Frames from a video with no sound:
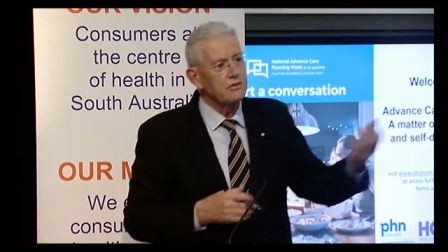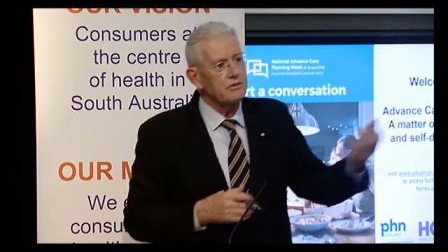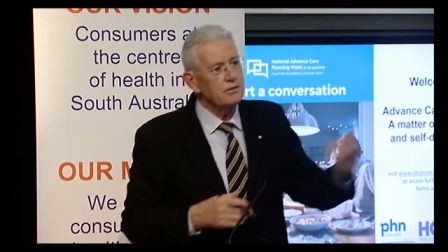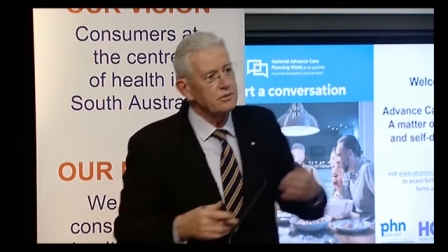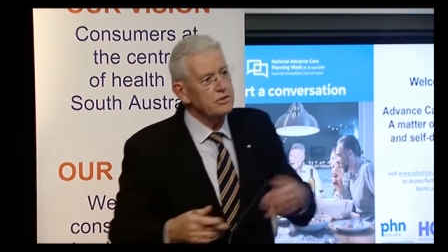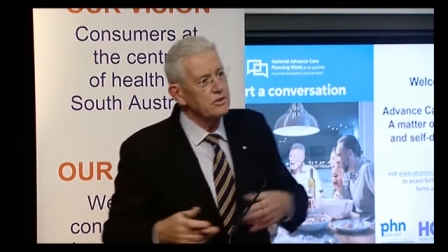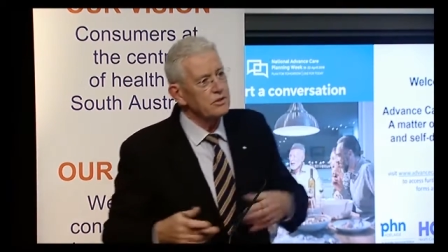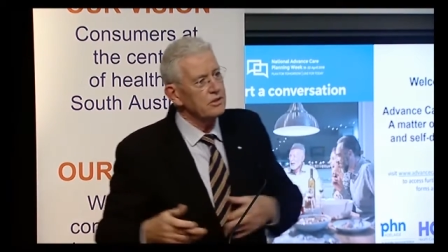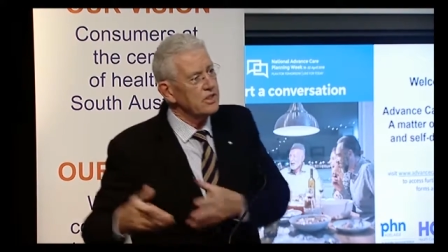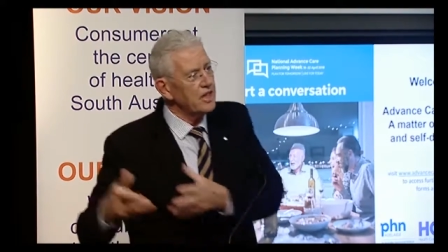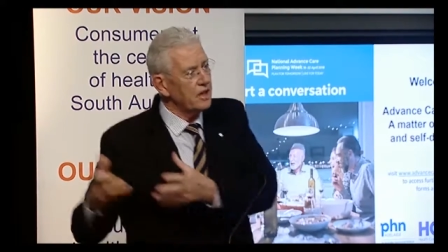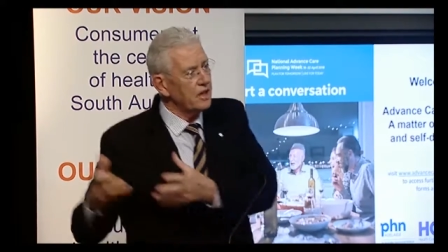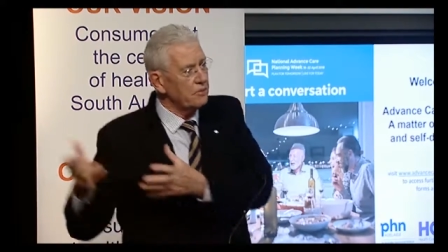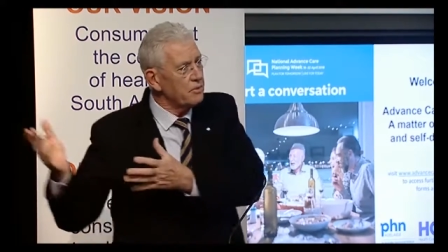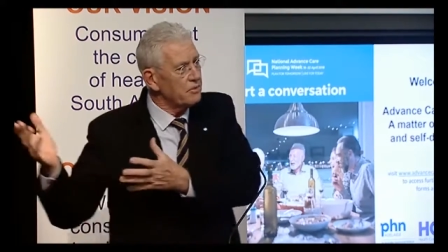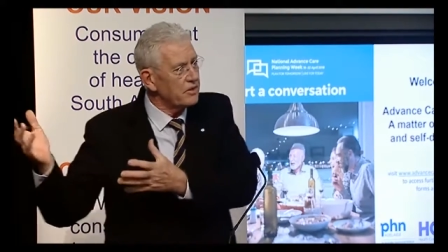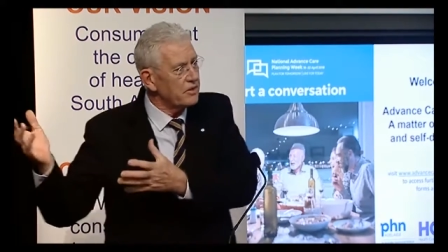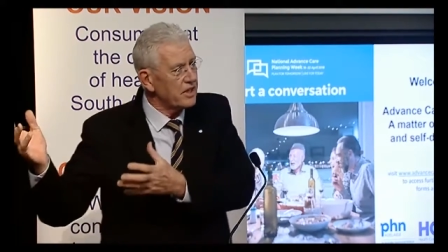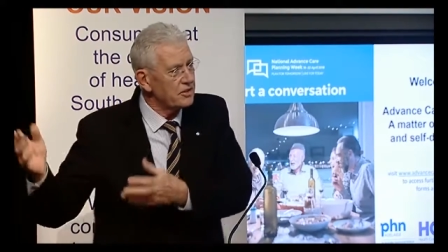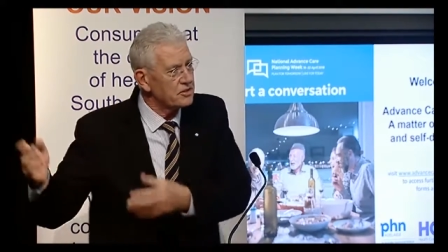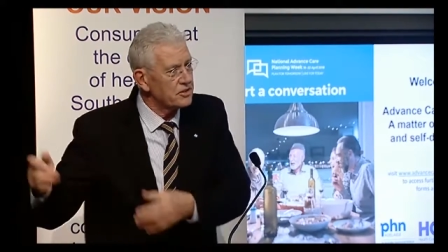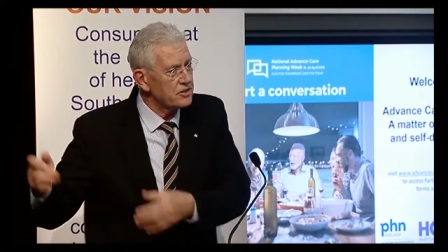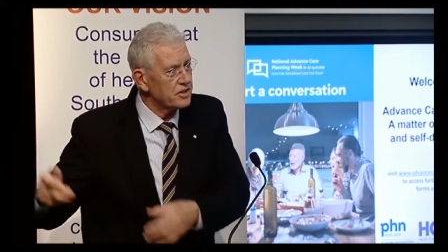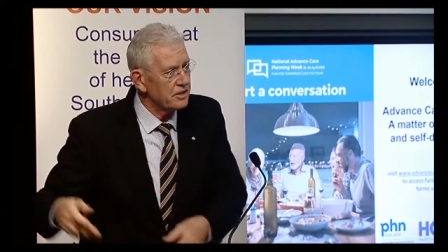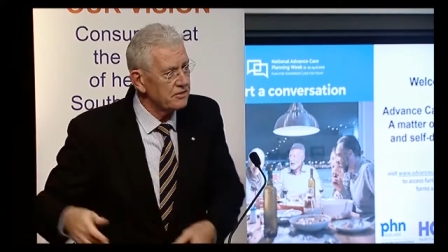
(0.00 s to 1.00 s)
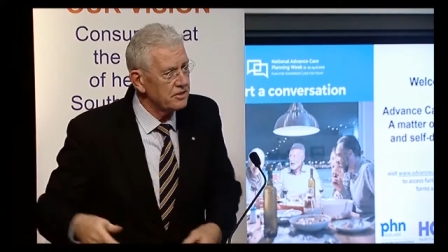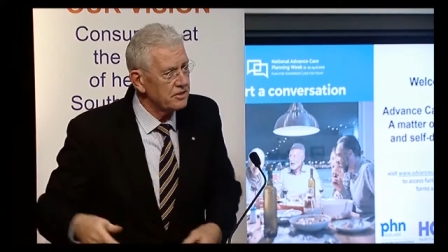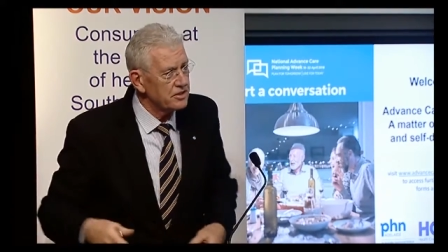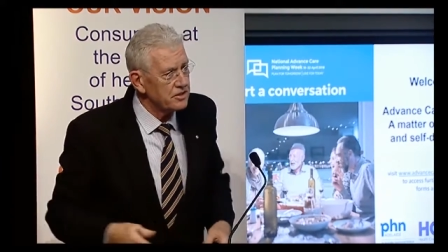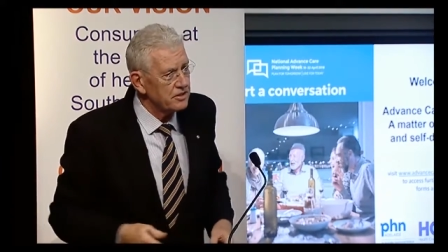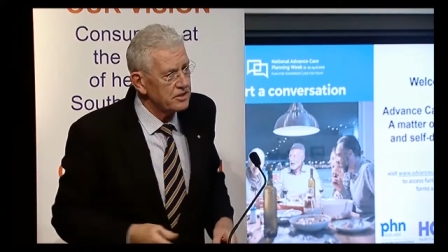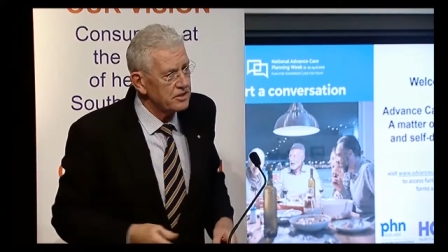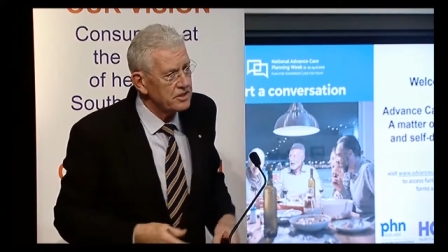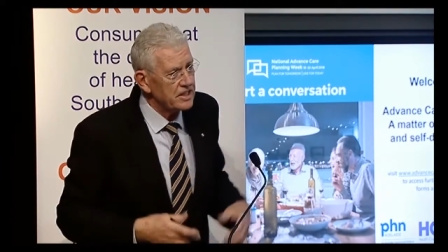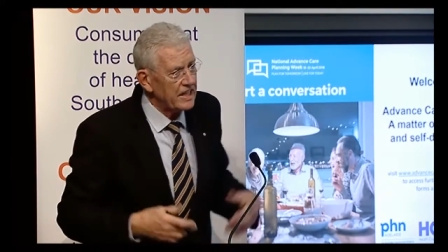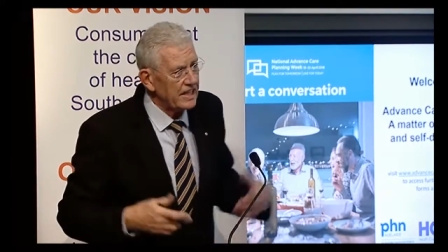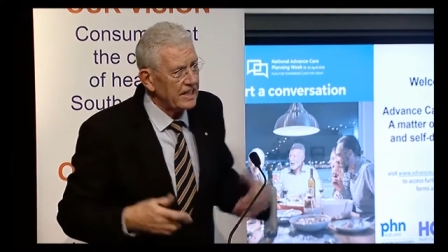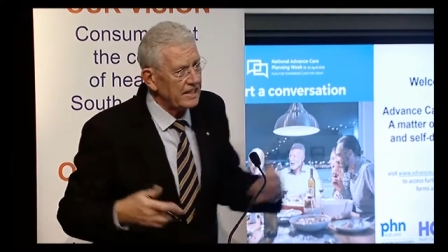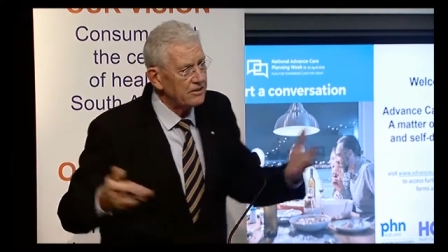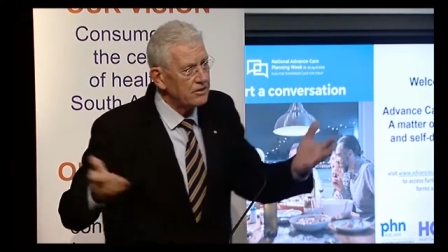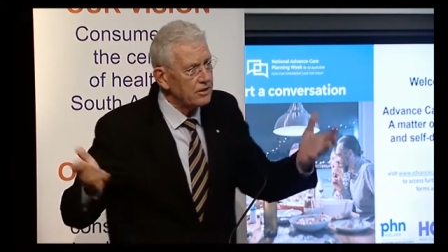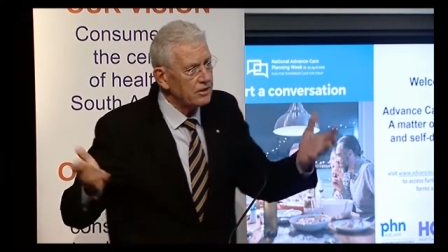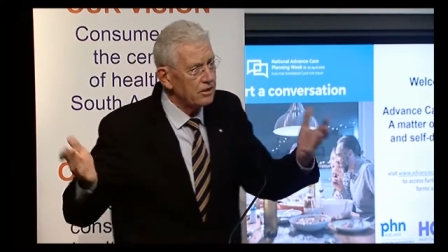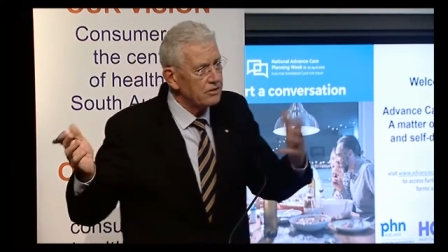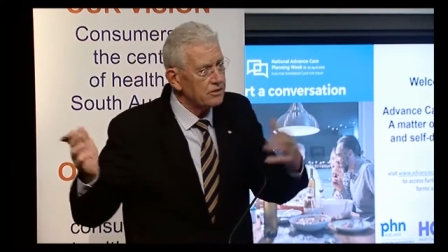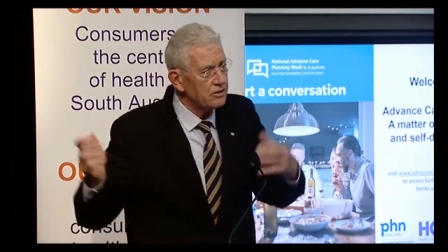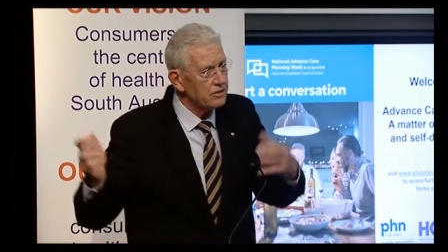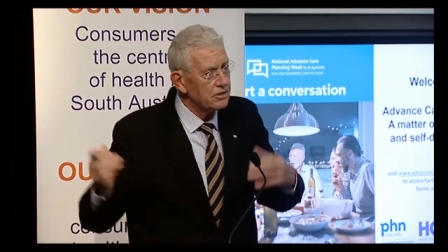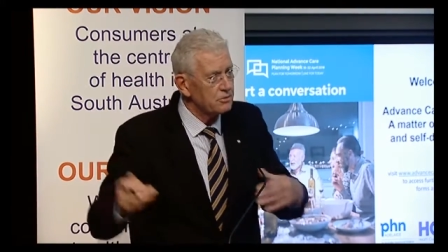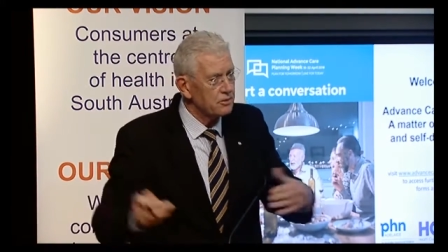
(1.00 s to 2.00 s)
It was, you know, remember those TV series, Young
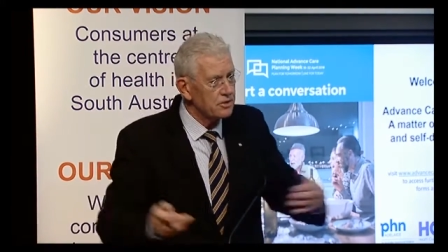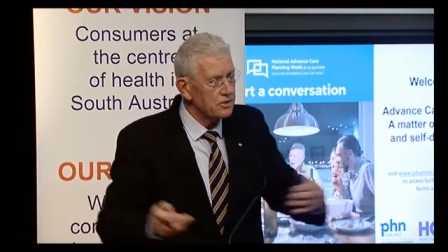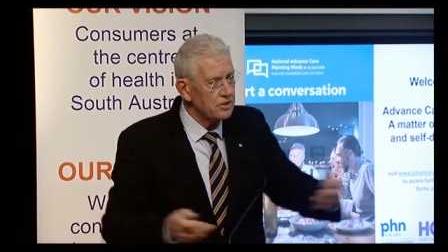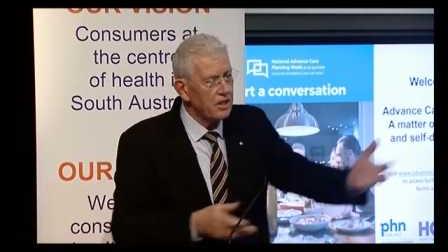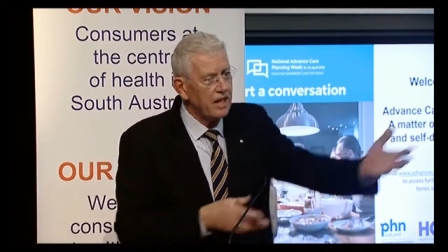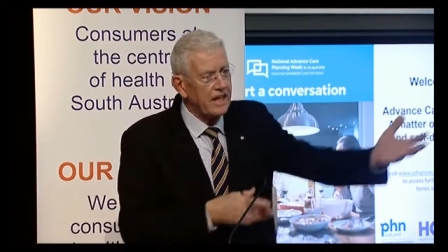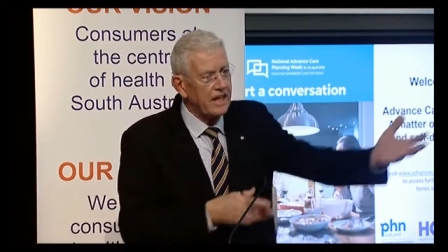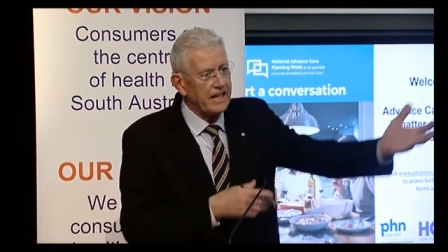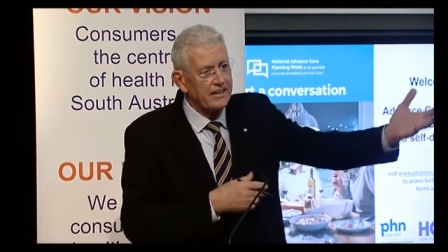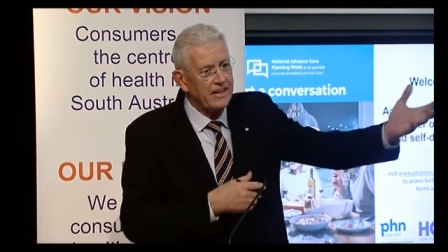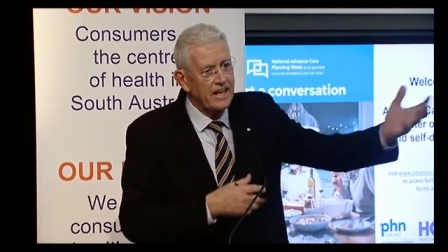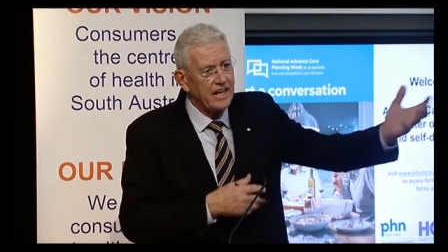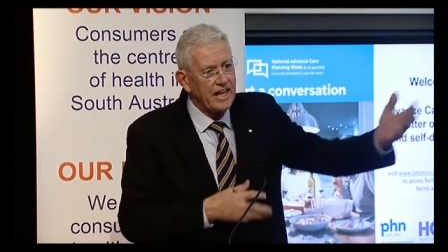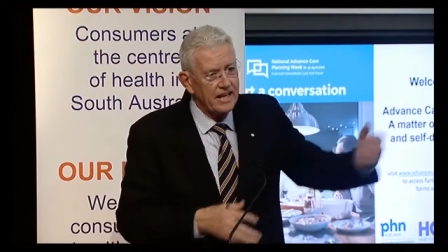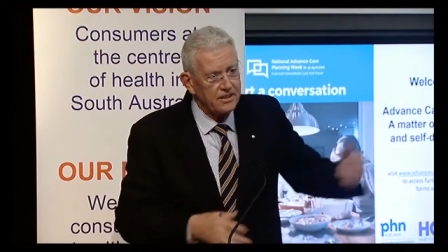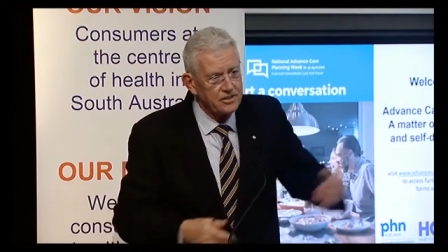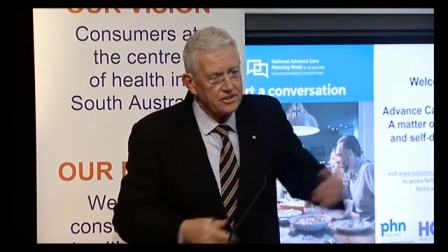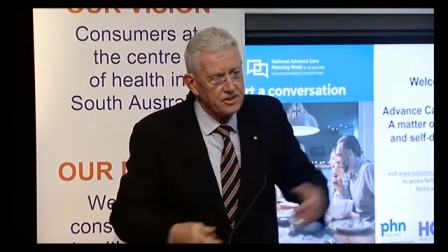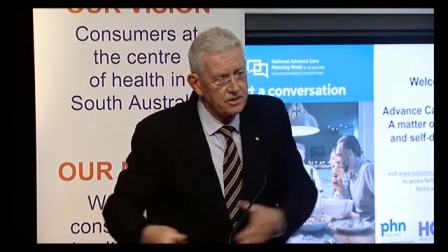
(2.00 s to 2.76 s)
Doctors? It was like that.